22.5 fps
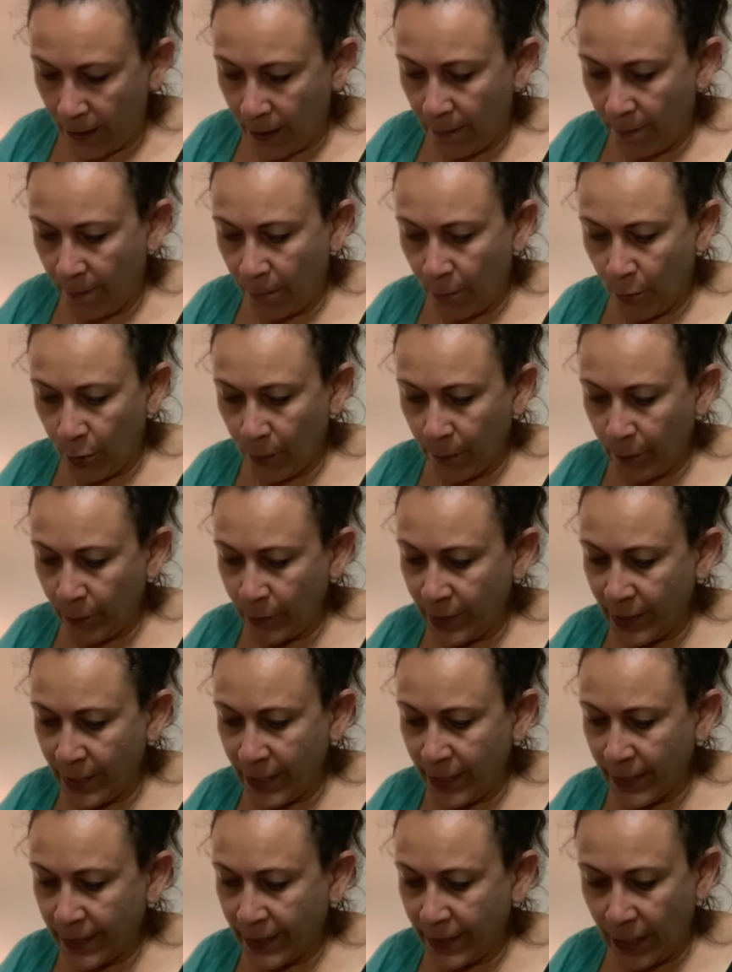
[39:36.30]
More
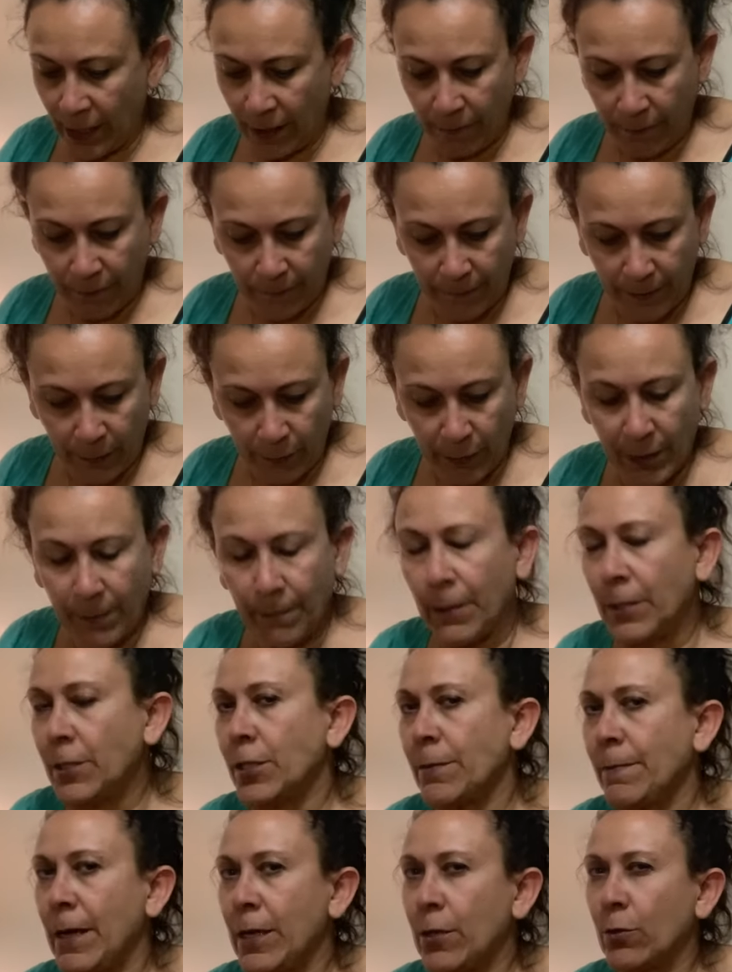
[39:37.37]
boutique stuff. There was a bunch
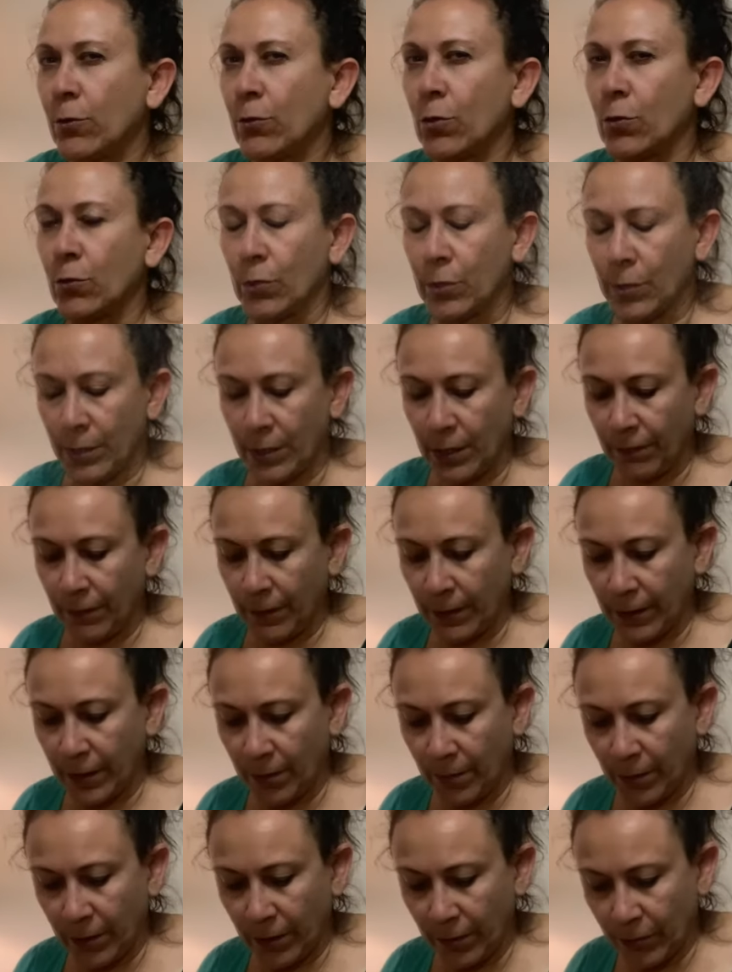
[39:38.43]
of Michael Kors stuff in there,
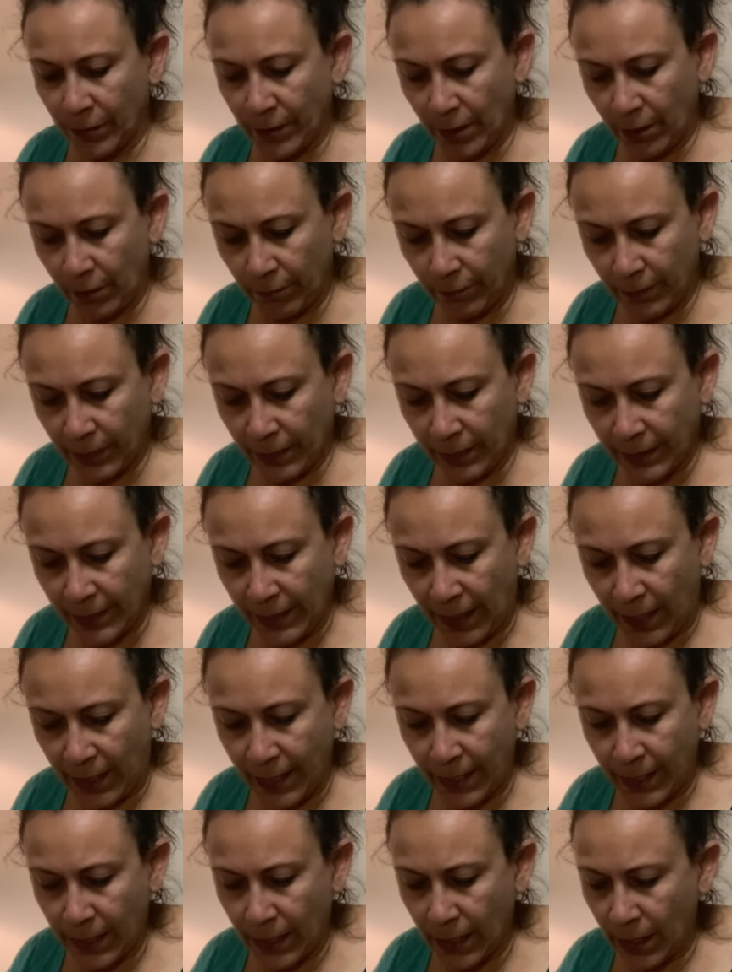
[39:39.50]
but it was all really
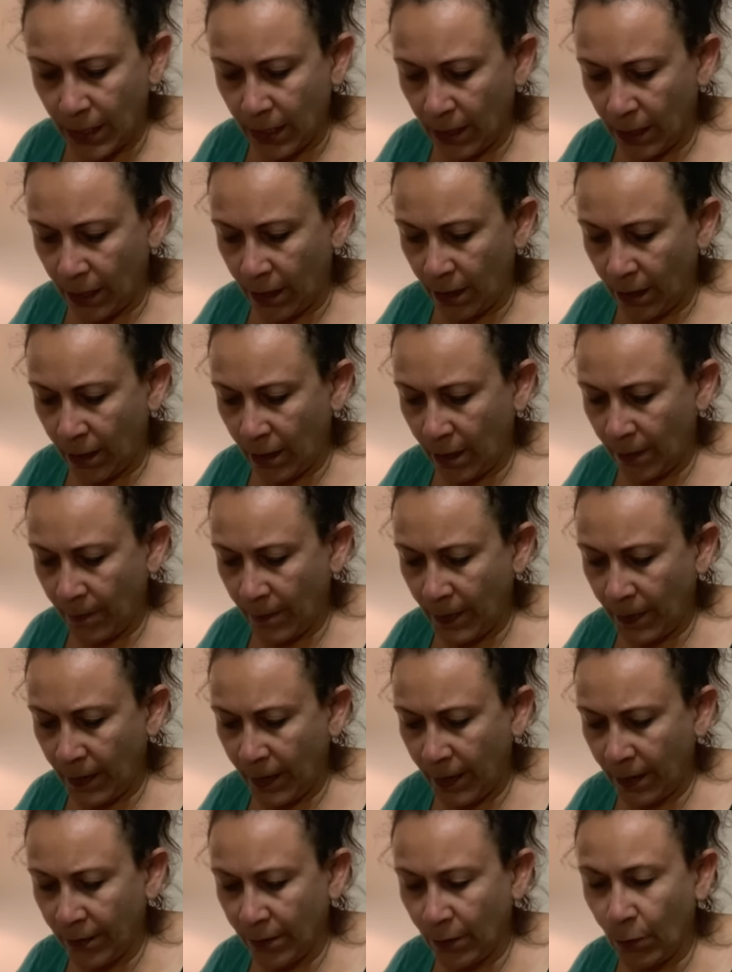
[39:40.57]
tiny.
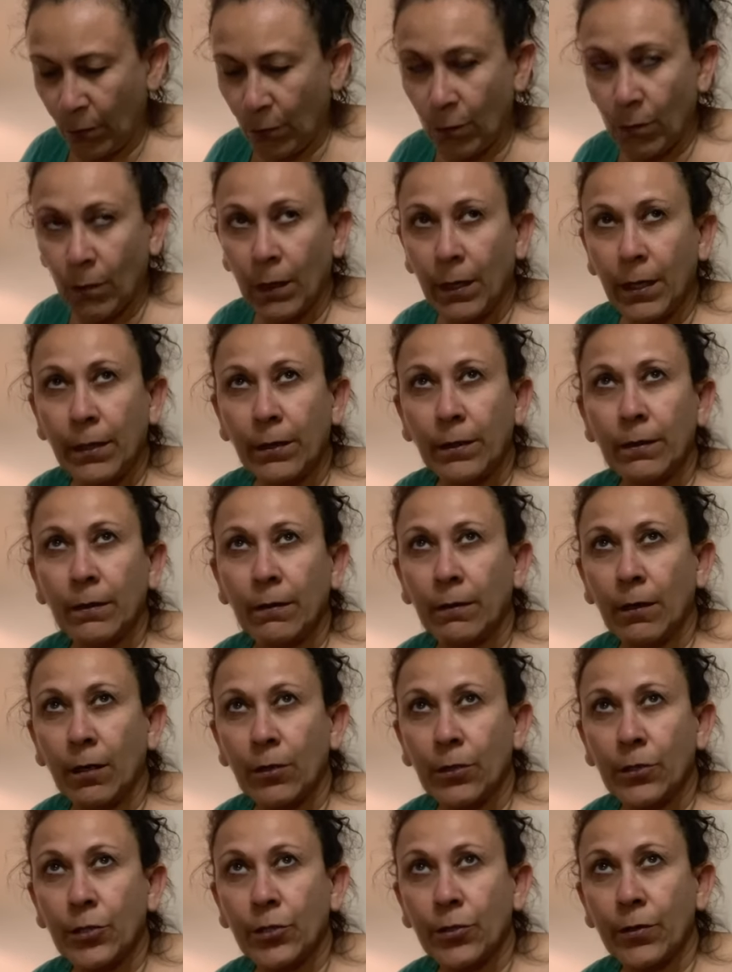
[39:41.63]
And the one
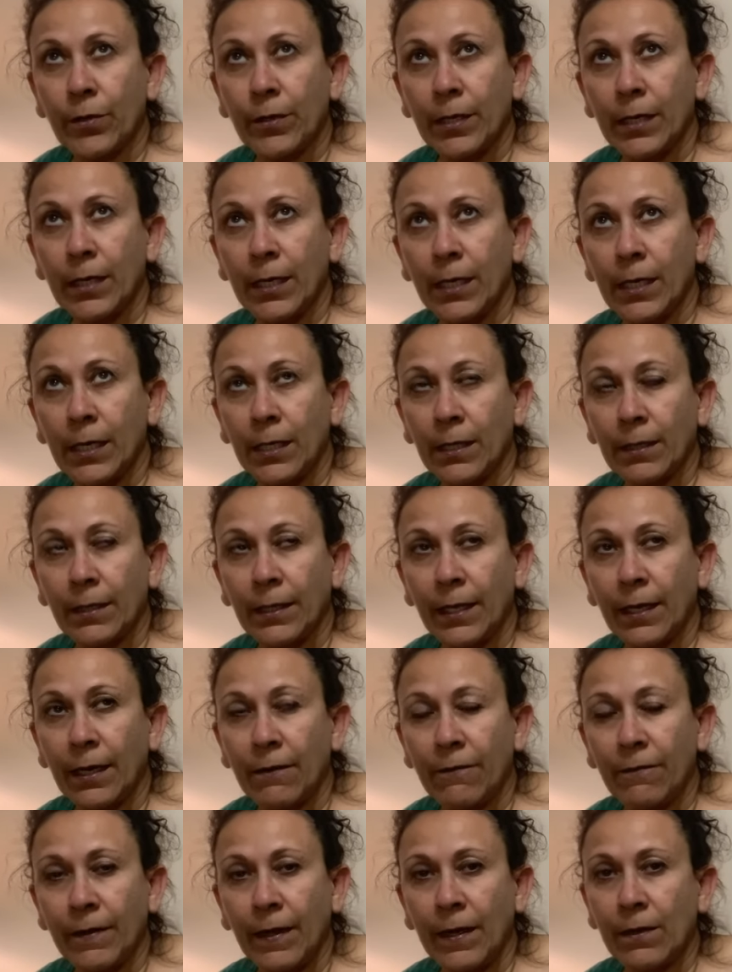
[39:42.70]
larger thing that I
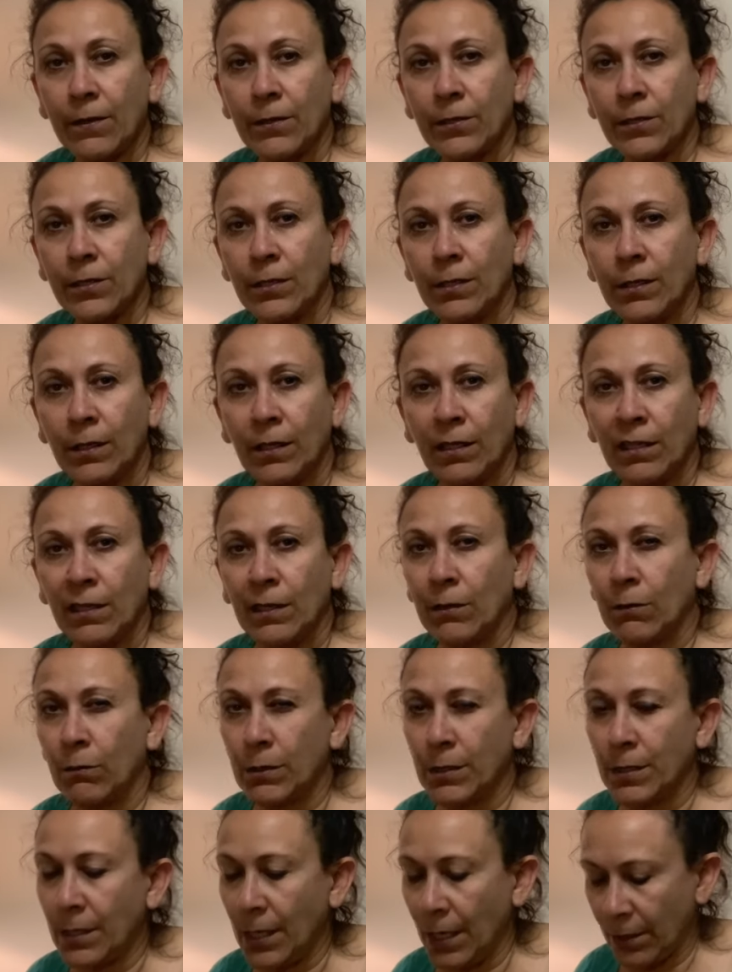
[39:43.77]
found
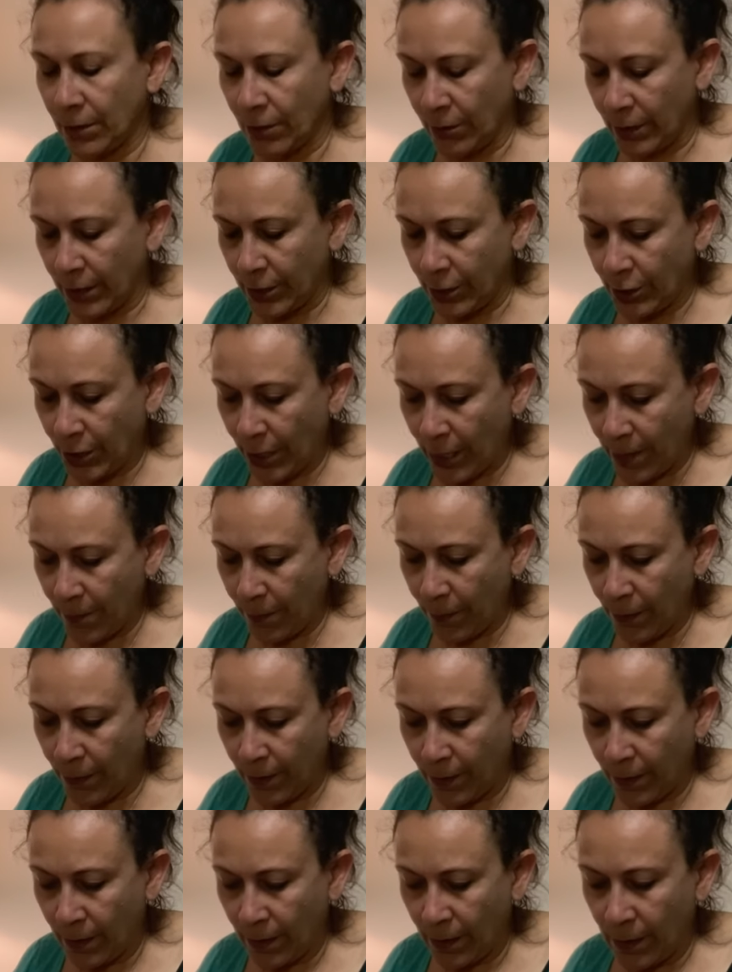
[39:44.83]
was not in great shape,
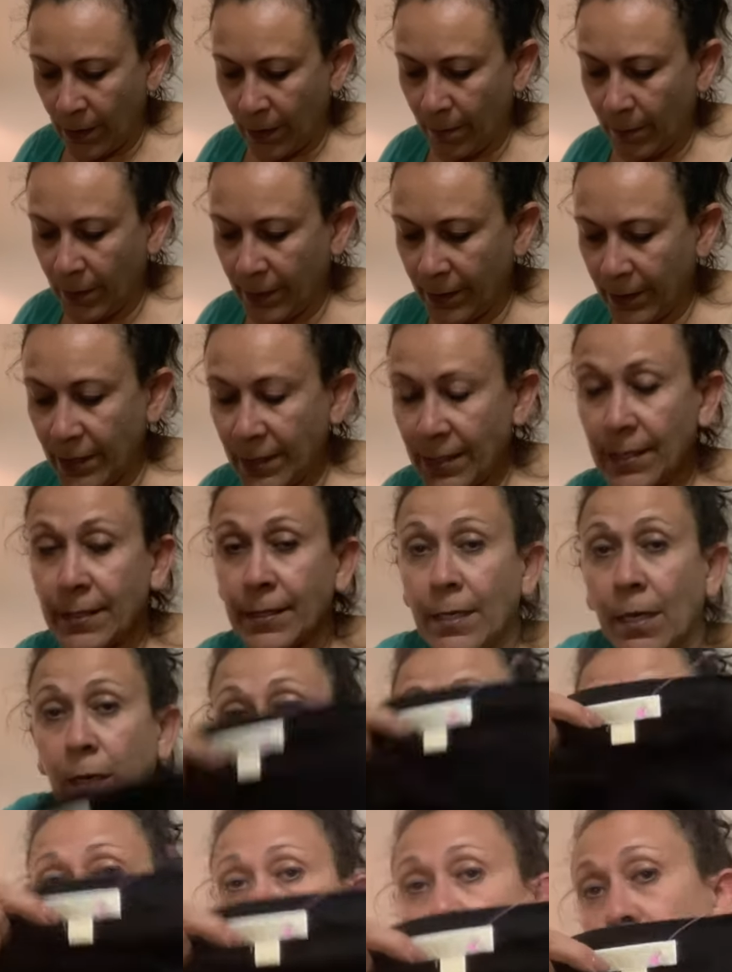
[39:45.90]
but this is
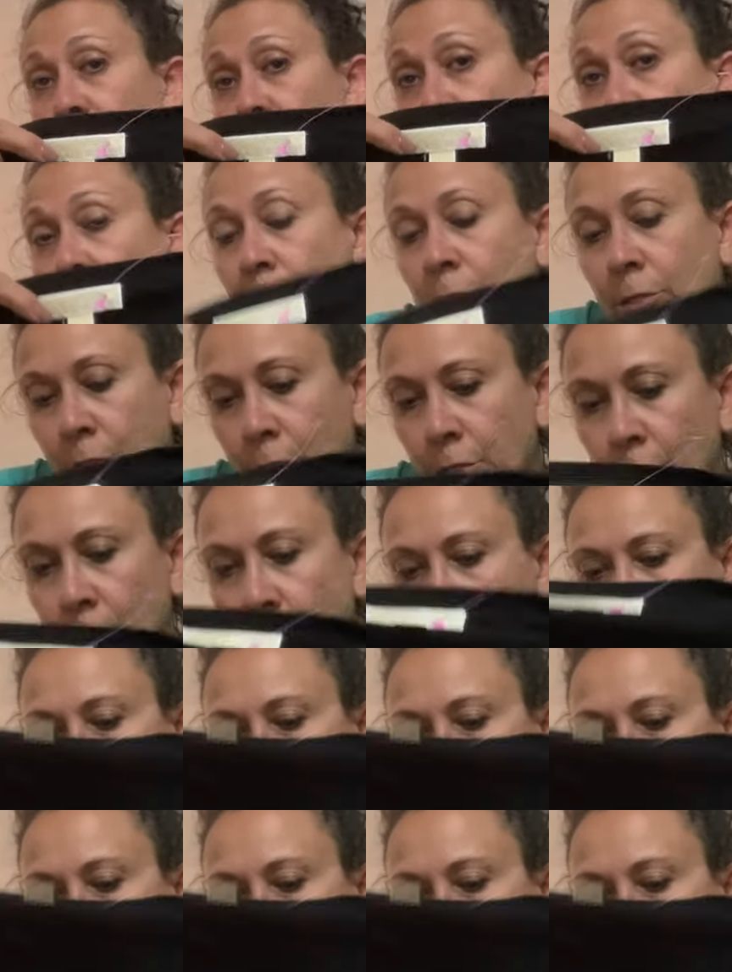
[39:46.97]
also a large.